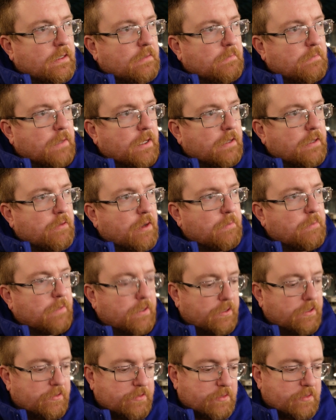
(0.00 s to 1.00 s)
my
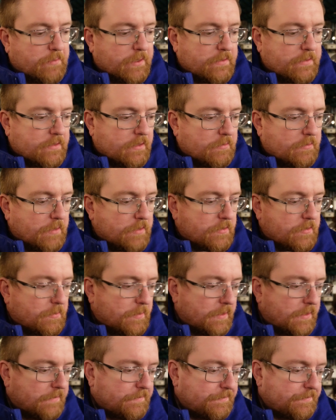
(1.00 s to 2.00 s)
grandmother used to make a
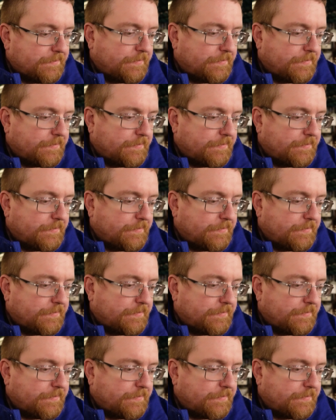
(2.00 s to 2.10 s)
recipe